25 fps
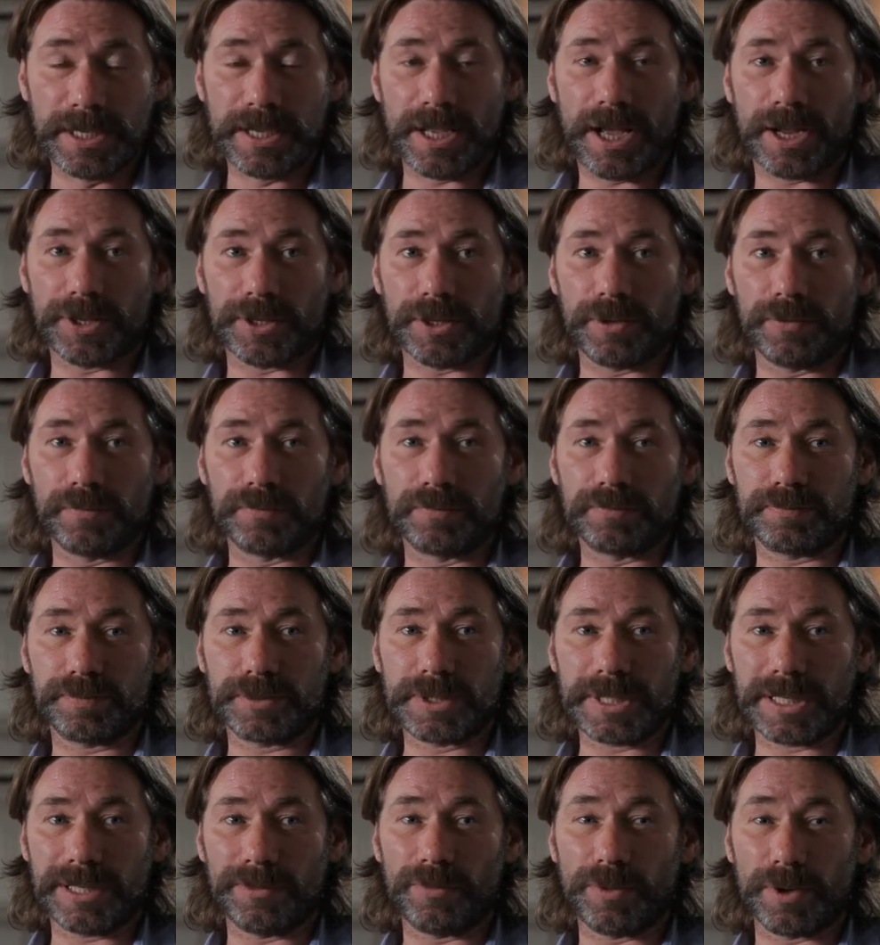I don't
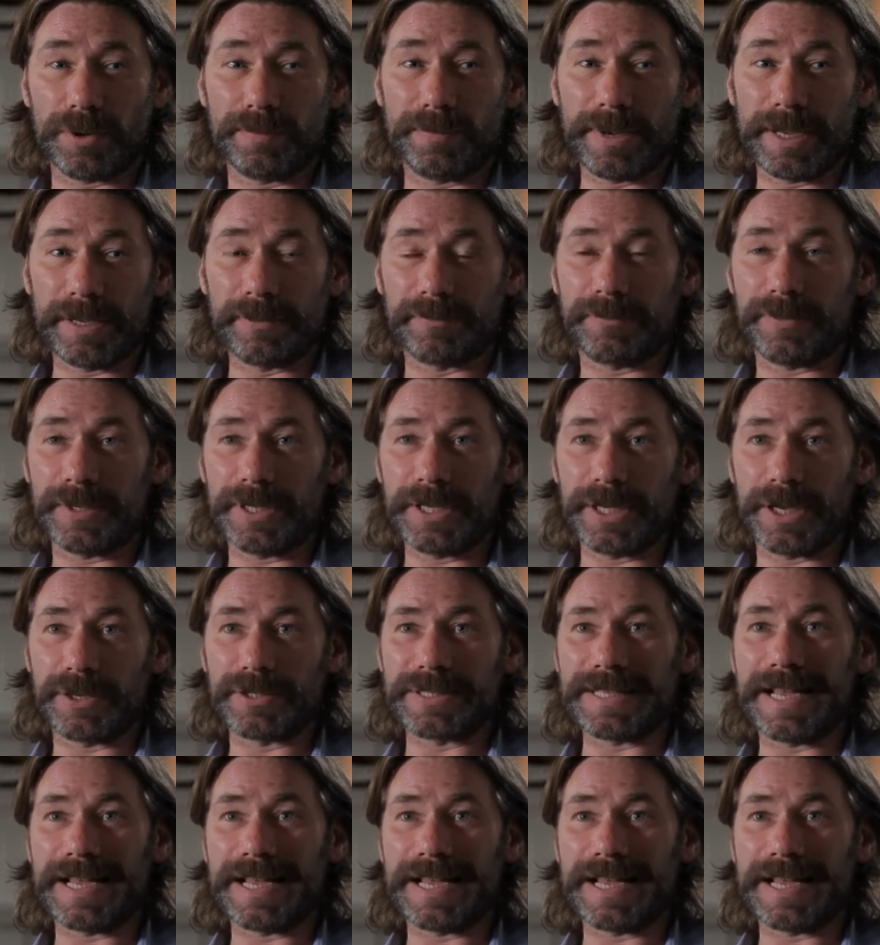particularly want to make videos